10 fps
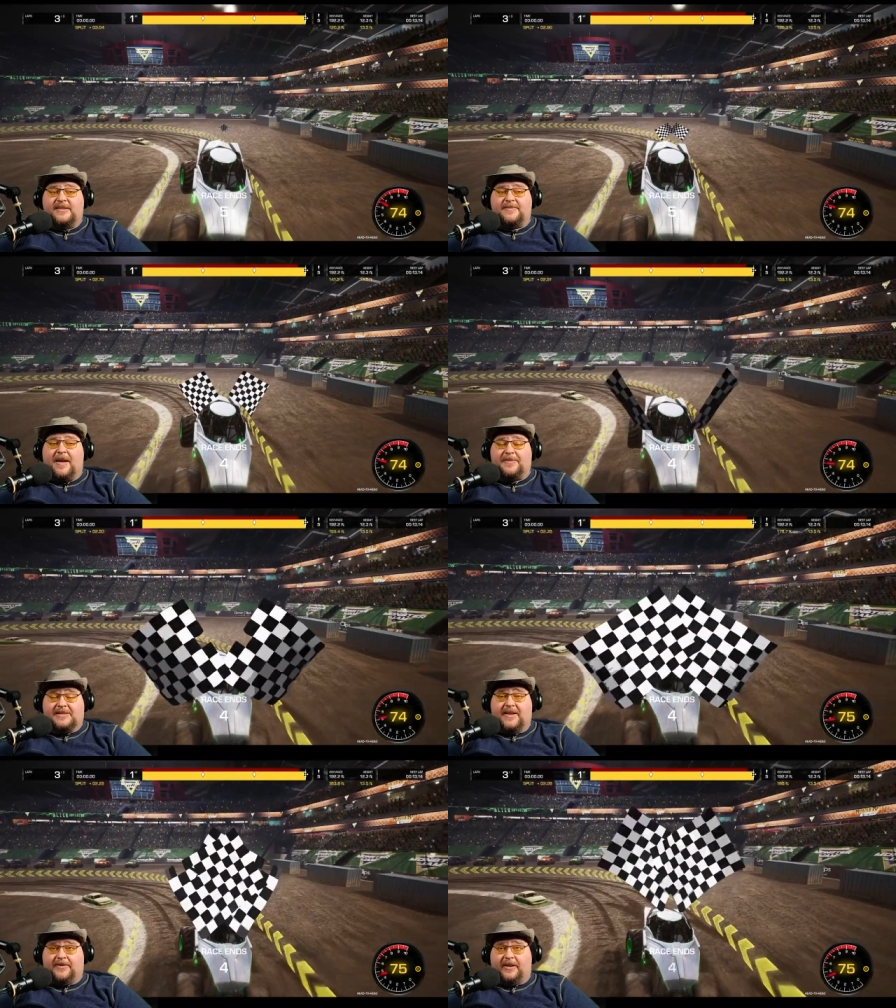this map
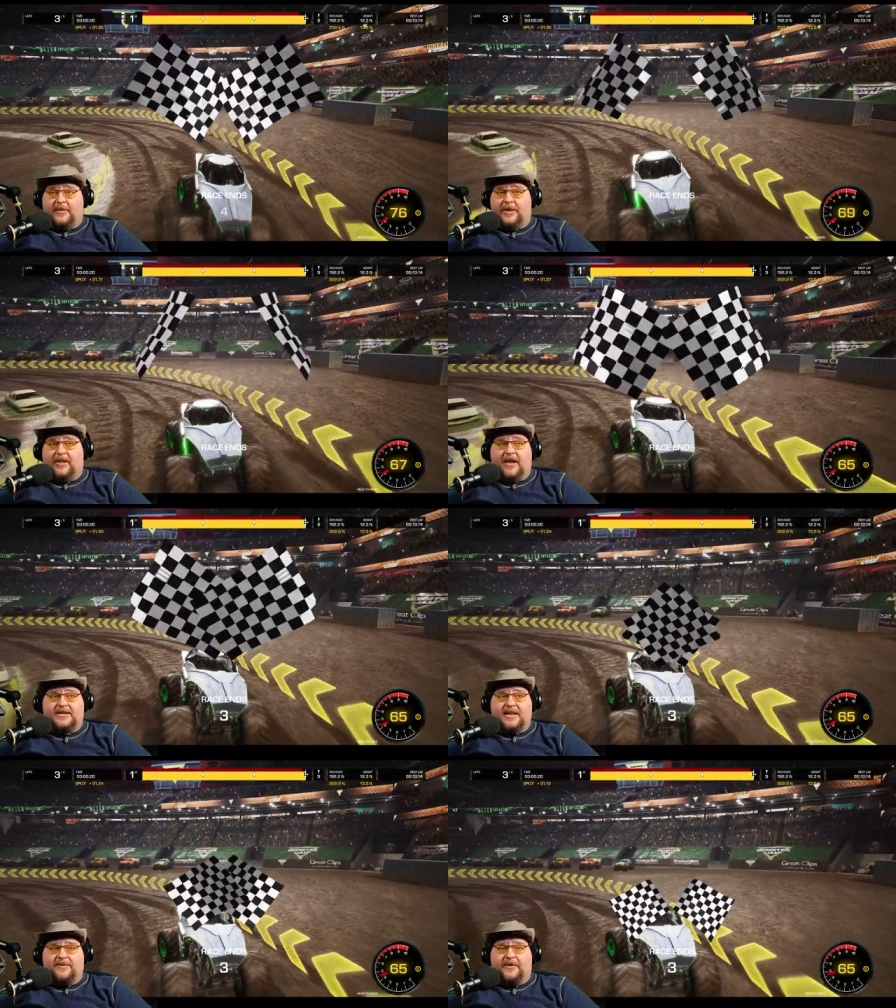is definitely going to be a
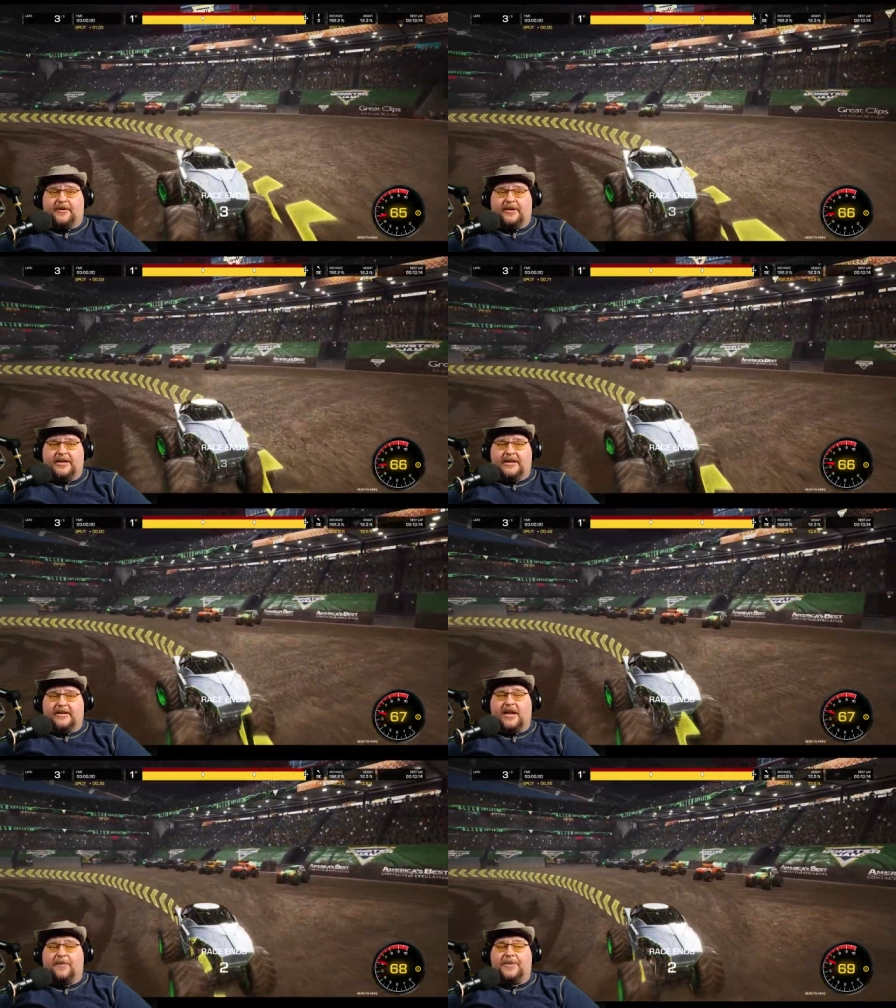lot tougher.
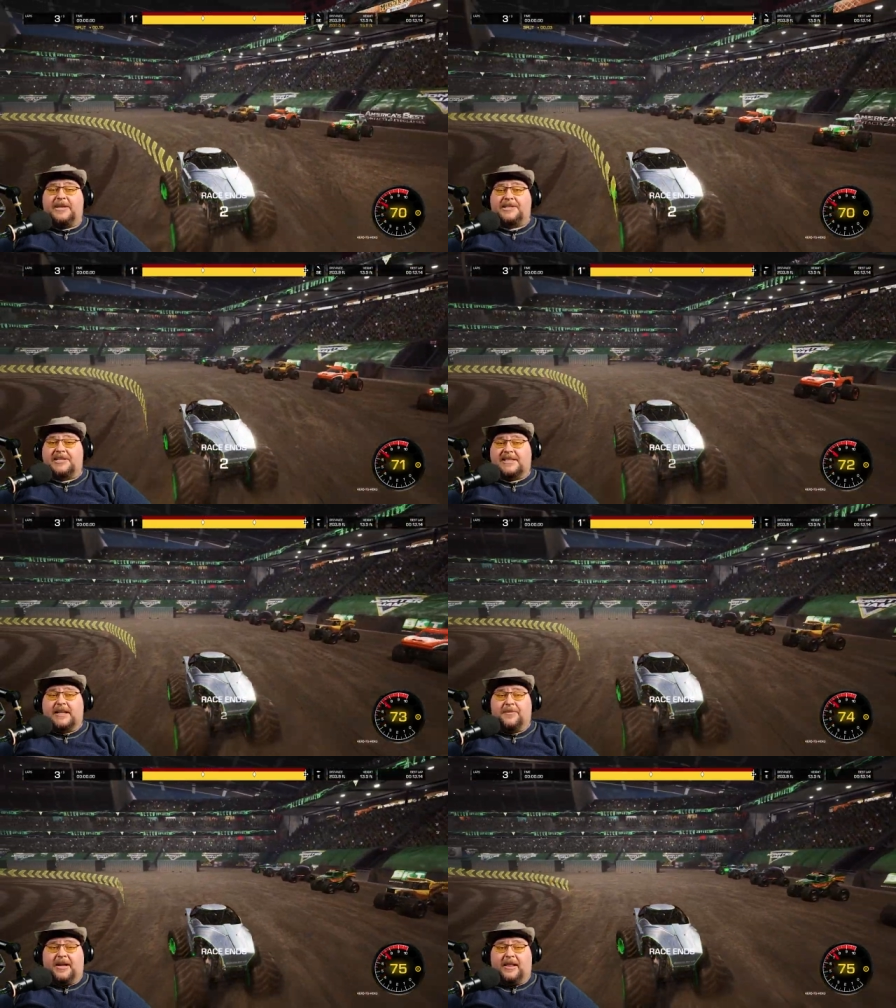Competition is
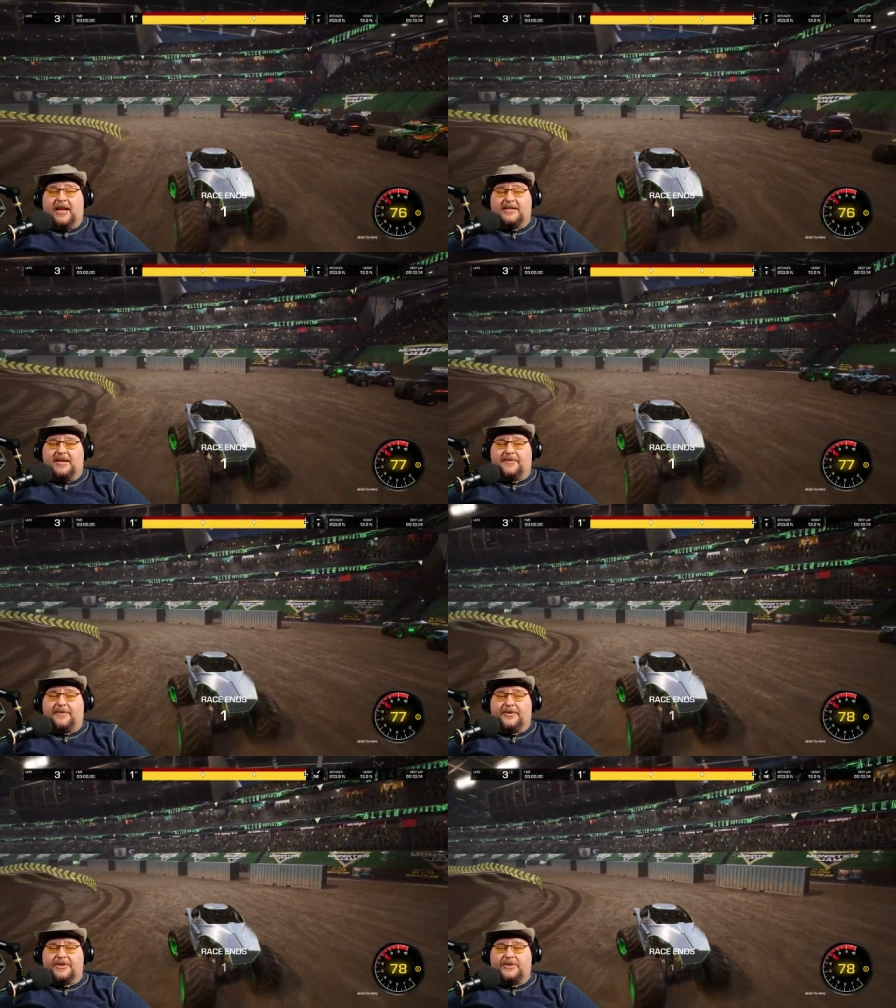going to be a lot tougher
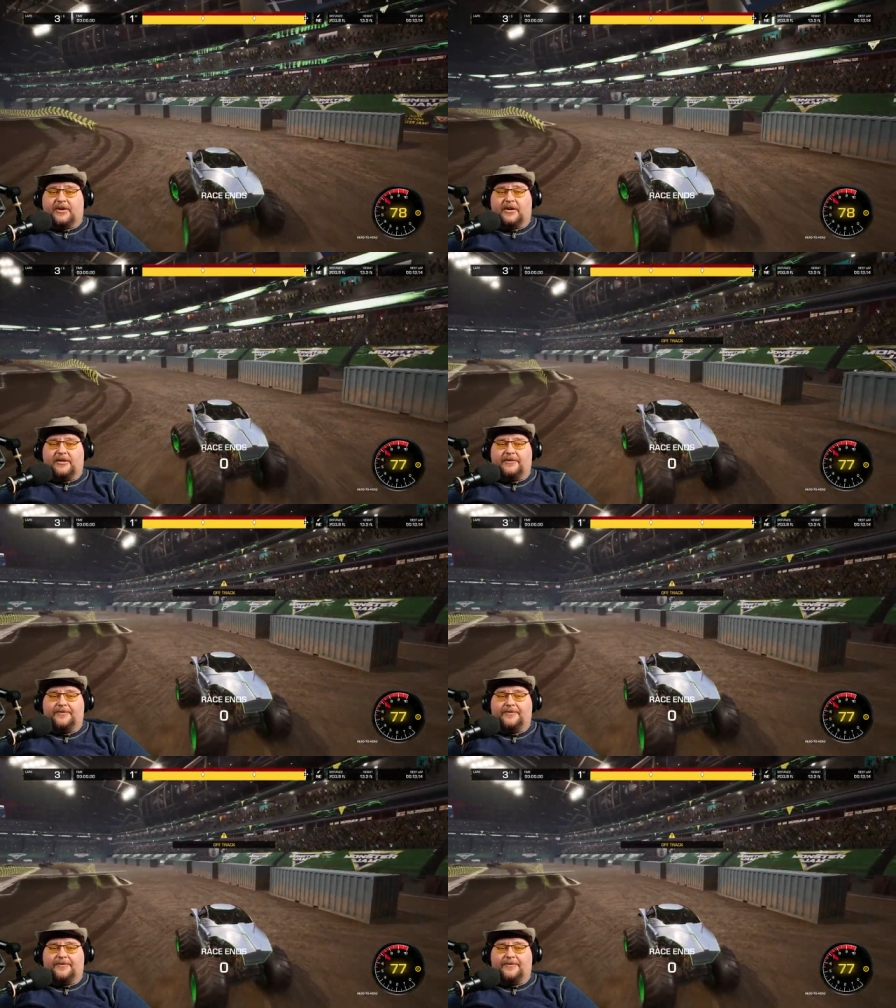for sure.